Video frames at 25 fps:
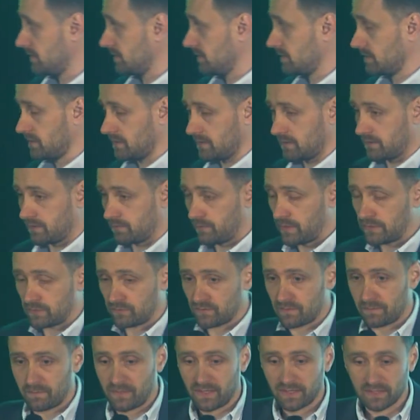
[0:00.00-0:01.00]
The one
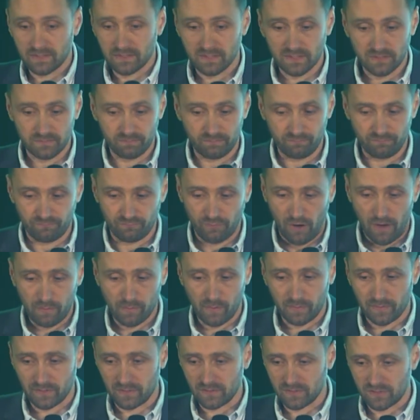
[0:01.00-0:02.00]
of the biggest
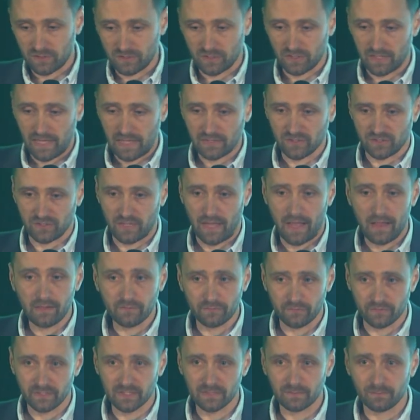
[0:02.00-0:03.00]
problem in decision engine
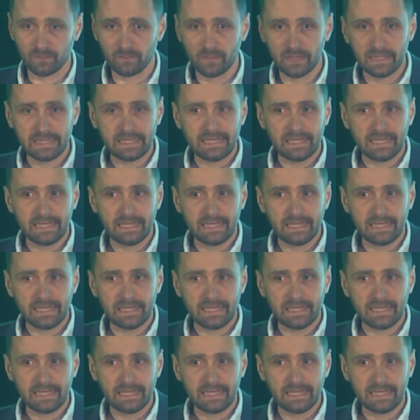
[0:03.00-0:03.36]
algorithm